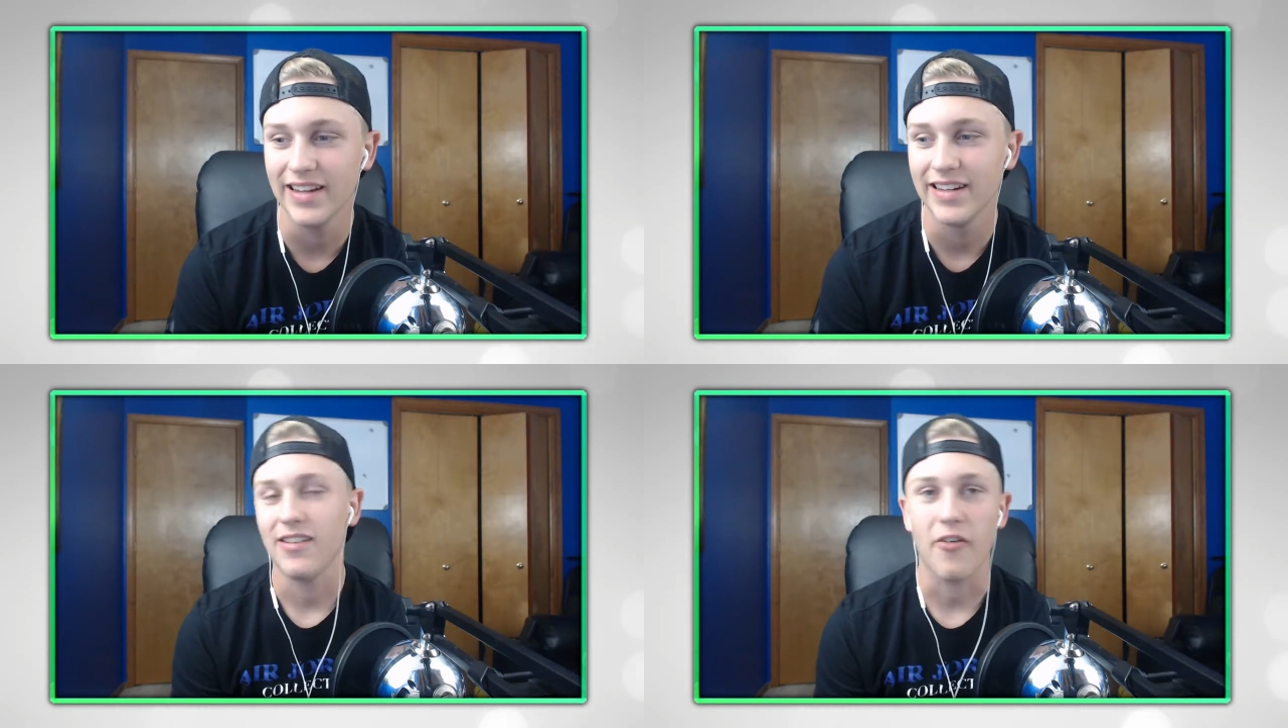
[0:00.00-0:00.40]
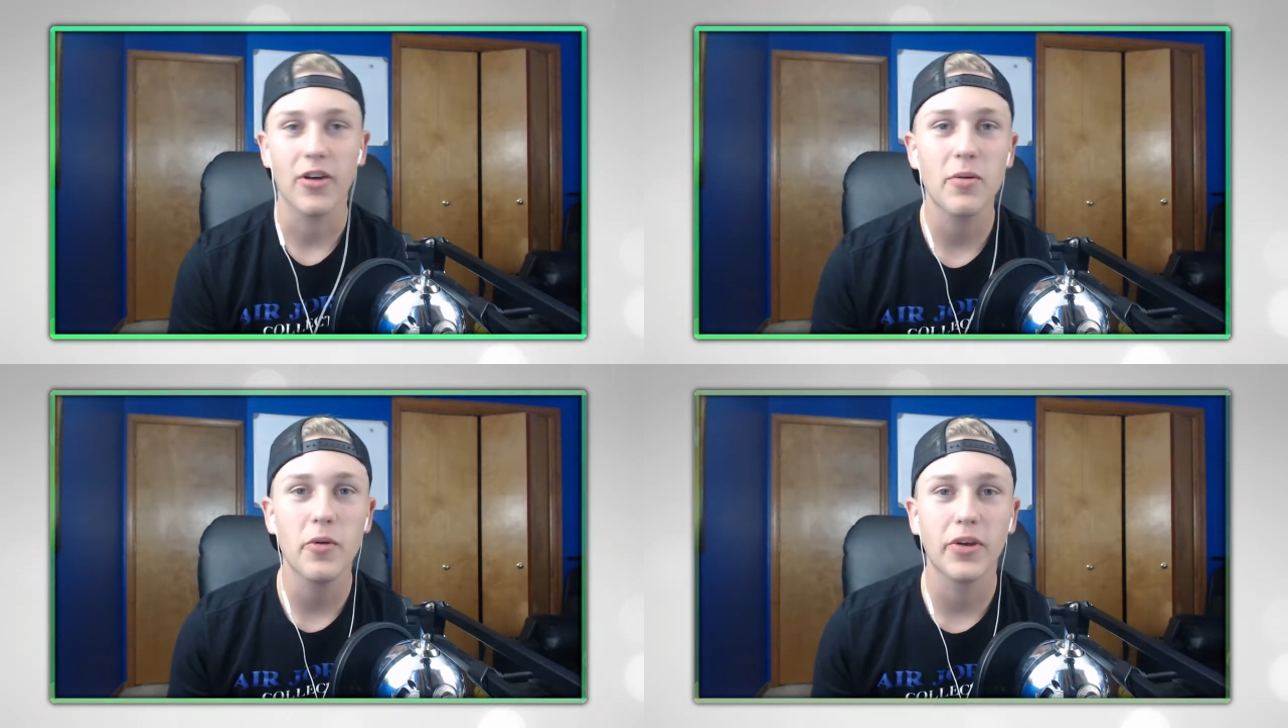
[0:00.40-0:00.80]
I feel
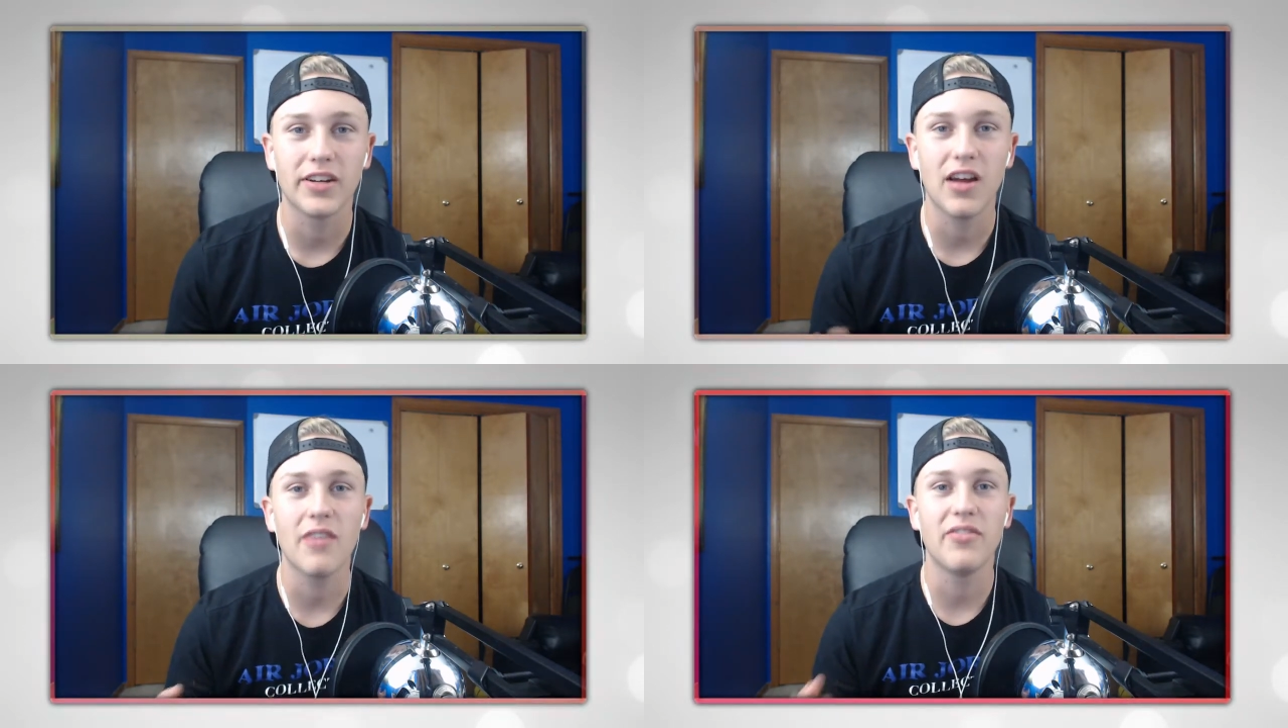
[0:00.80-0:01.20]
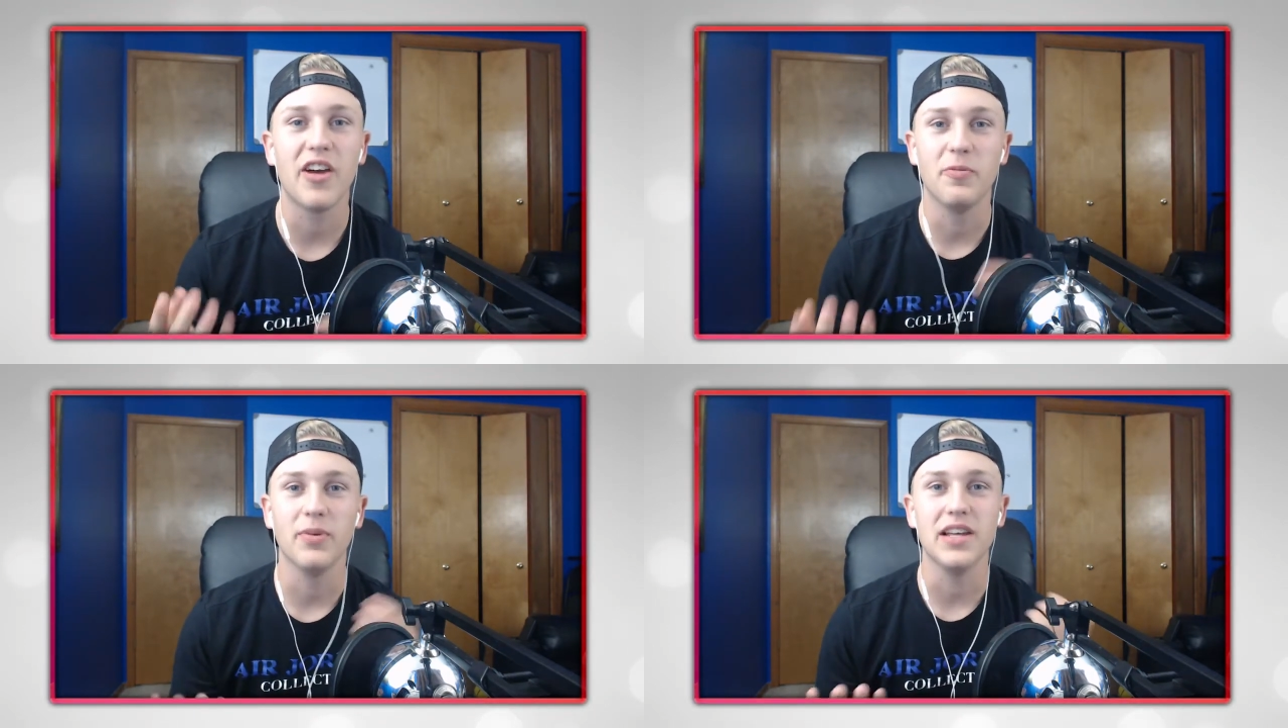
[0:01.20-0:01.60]
like I'm doing like a top
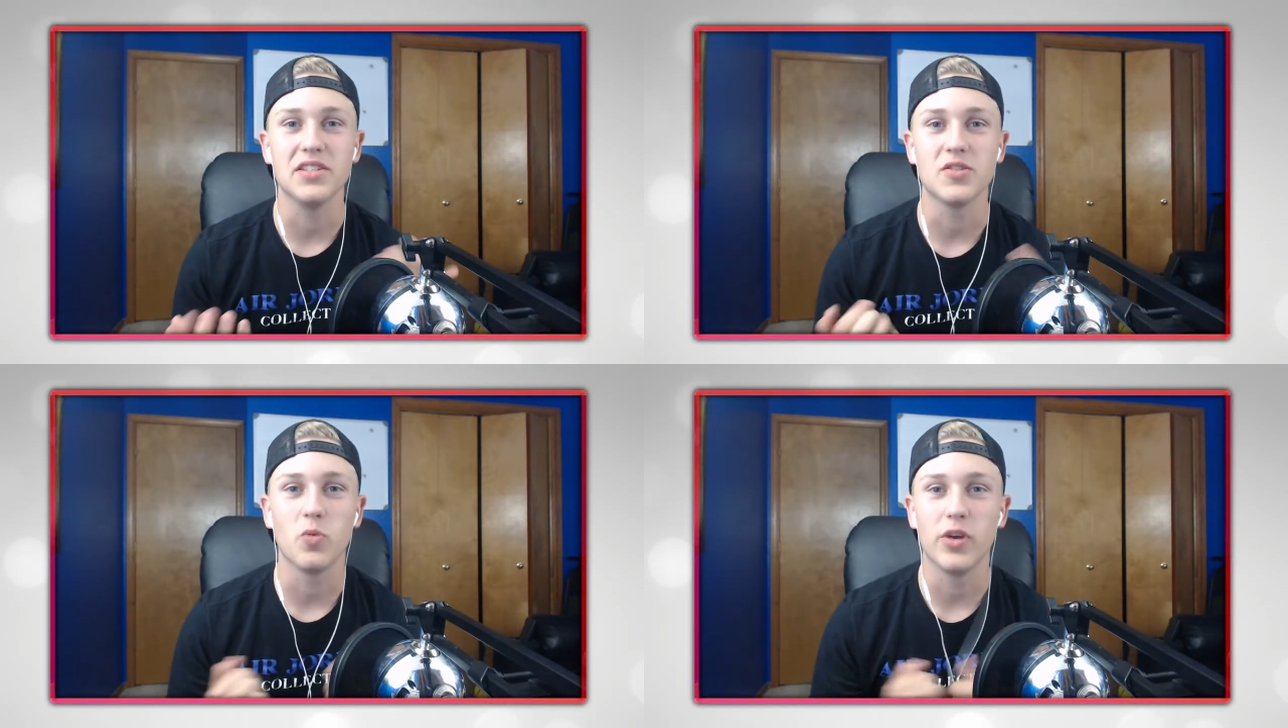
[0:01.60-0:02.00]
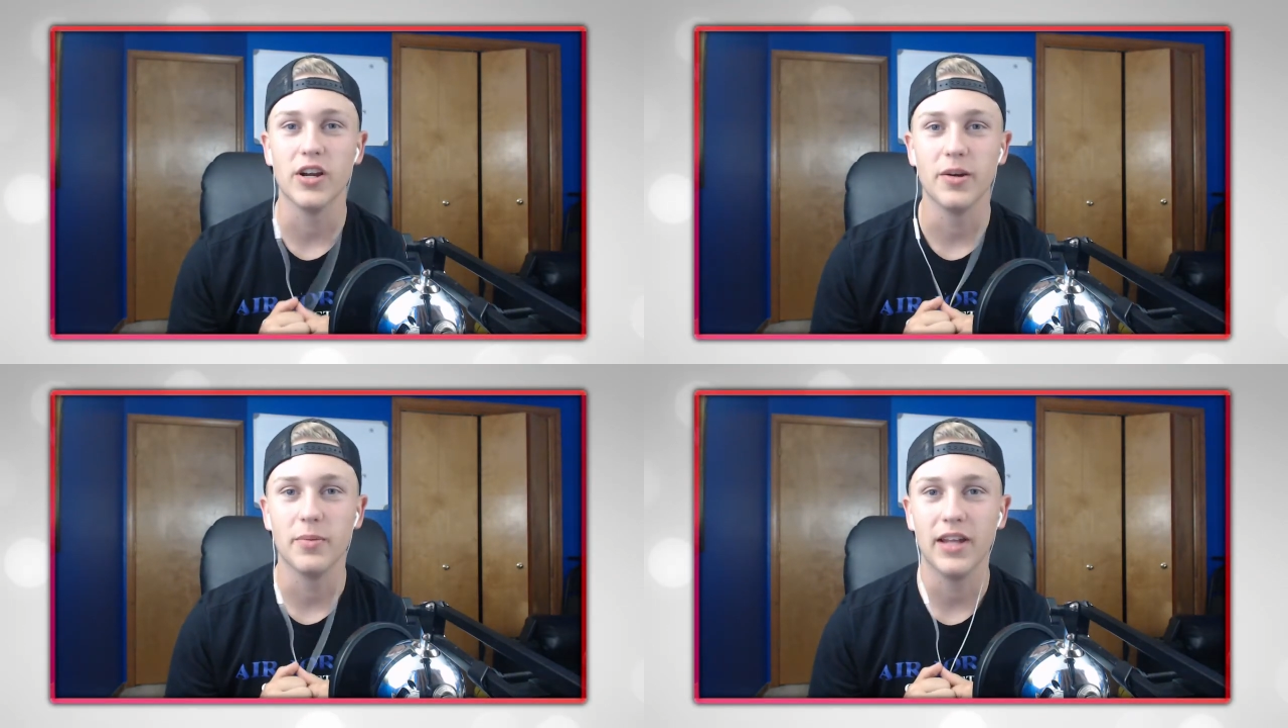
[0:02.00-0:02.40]
five plays, it's
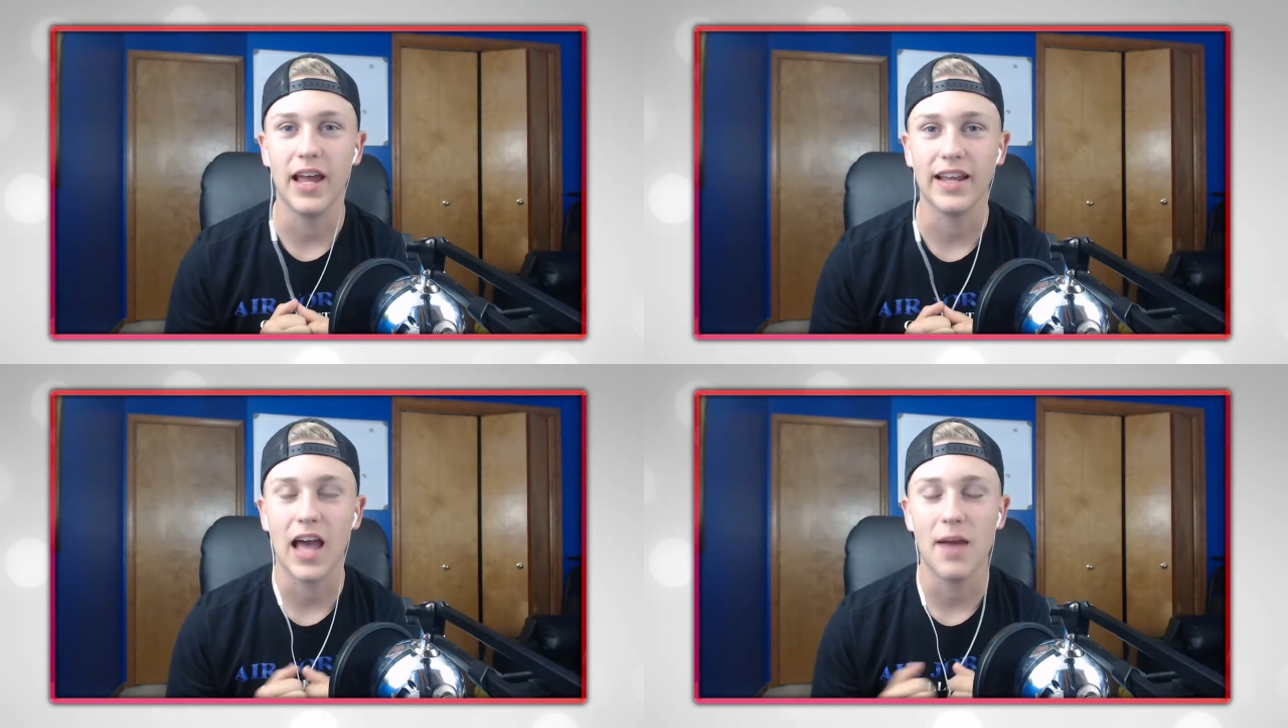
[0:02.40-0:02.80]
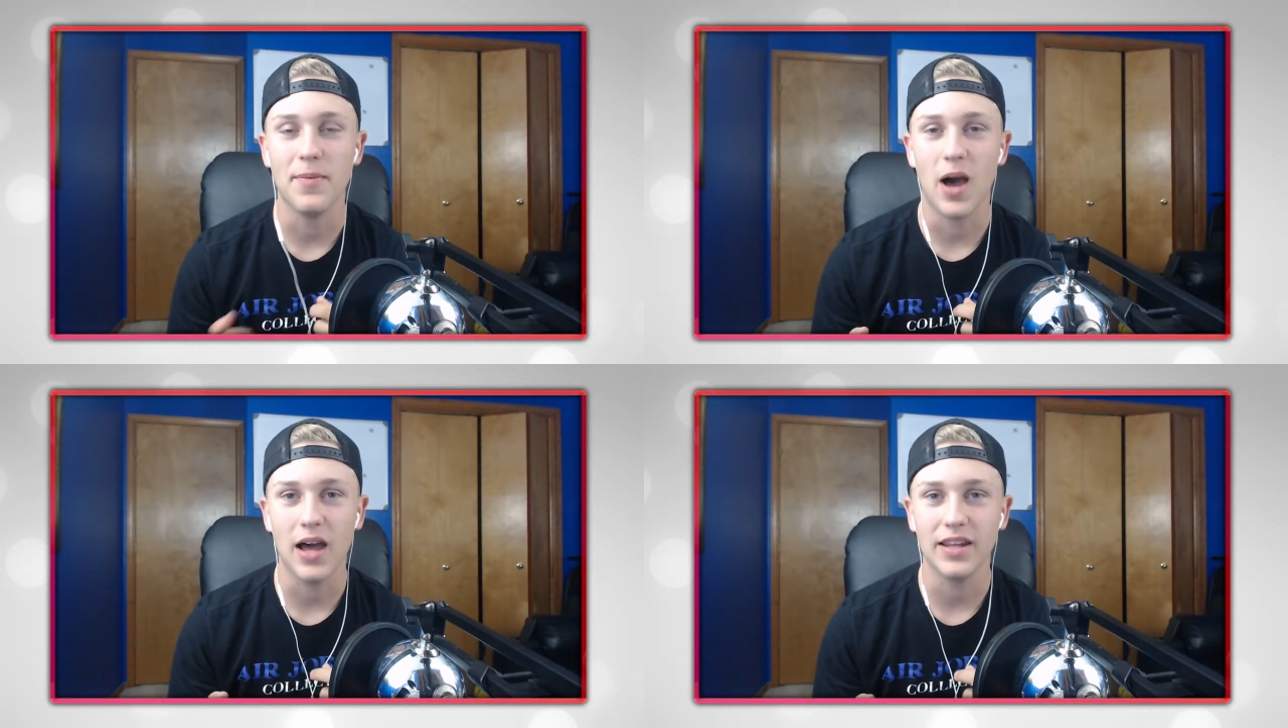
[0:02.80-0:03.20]
weird, but like I'm
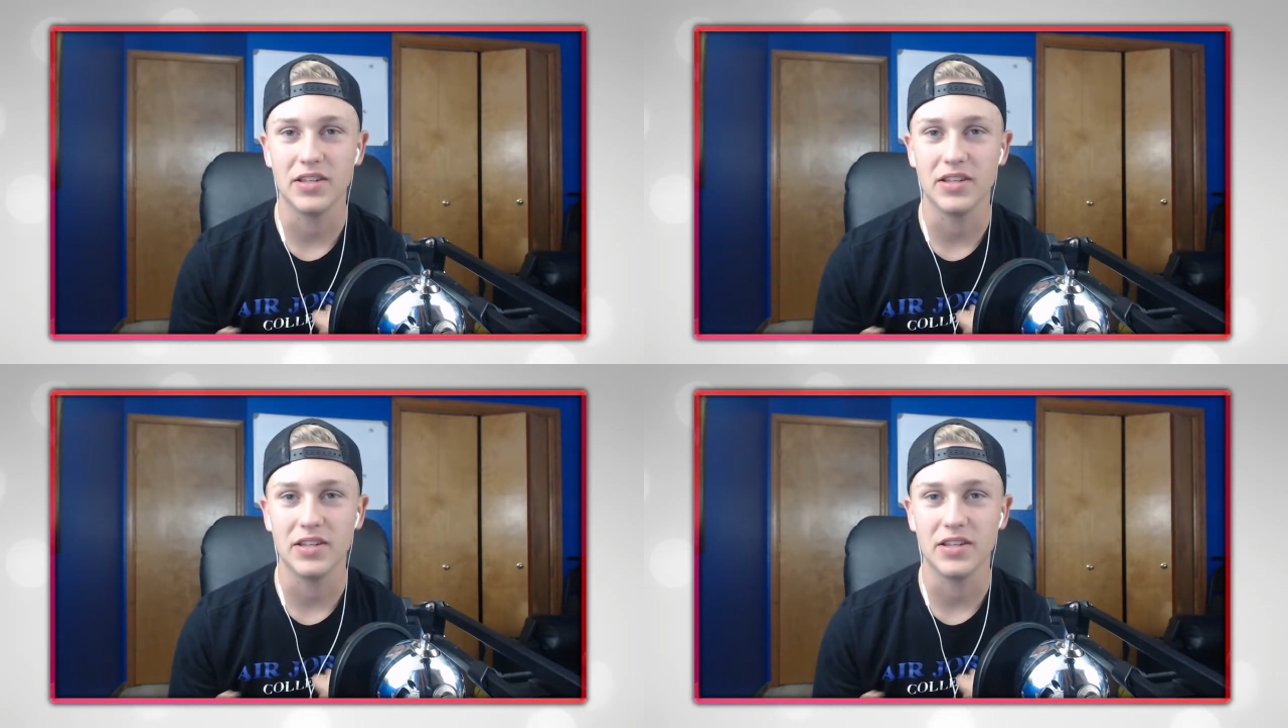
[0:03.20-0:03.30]
not.